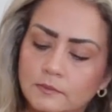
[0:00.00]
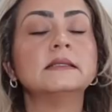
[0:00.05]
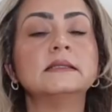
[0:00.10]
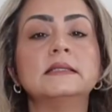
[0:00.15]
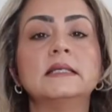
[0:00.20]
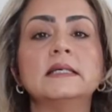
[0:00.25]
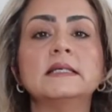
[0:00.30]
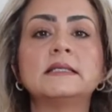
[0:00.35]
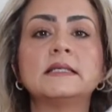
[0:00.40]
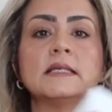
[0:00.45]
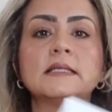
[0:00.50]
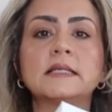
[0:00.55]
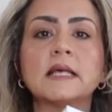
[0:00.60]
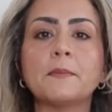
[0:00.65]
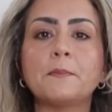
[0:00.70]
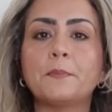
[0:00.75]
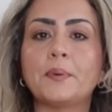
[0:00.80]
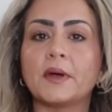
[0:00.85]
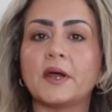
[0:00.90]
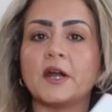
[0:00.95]
This is the
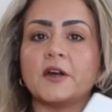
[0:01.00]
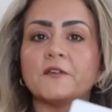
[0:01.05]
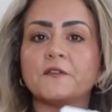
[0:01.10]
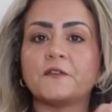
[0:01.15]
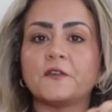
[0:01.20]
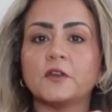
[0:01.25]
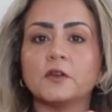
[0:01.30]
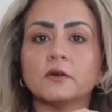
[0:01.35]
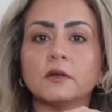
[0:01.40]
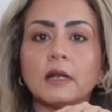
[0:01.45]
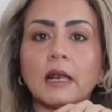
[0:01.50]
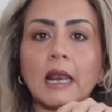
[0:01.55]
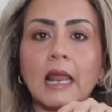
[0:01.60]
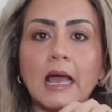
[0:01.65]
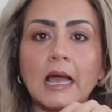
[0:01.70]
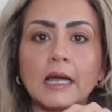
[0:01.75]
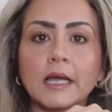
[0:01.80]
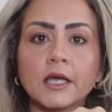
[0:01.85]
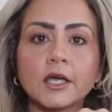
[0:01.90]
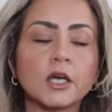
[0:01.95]
perfume,
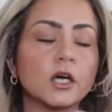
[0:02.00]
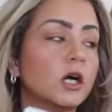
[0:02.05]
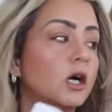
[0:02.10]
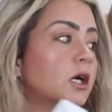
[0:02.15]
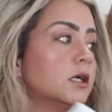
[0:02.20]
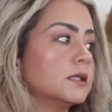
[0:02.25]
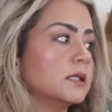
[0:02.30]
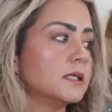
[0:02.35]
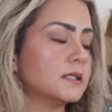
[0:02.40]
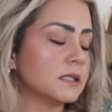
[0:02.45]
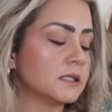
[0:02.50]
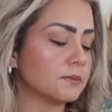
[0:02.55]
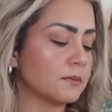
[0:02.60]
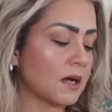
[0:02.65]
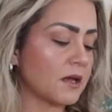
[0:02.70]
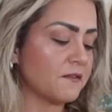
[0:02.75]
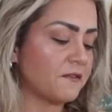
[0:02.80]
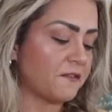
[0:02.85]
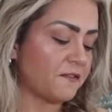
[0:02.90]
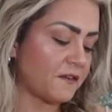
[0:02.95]
Lancome. This is
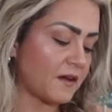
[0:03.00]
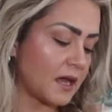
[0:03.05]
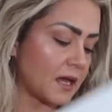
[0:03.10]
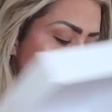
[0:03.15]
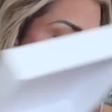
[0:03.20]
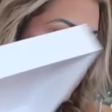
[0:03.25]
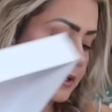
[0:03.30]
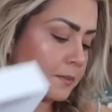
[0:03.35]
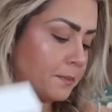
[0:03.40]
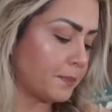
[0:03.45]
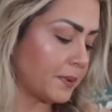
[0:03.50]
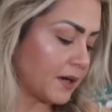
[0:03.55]
my favorite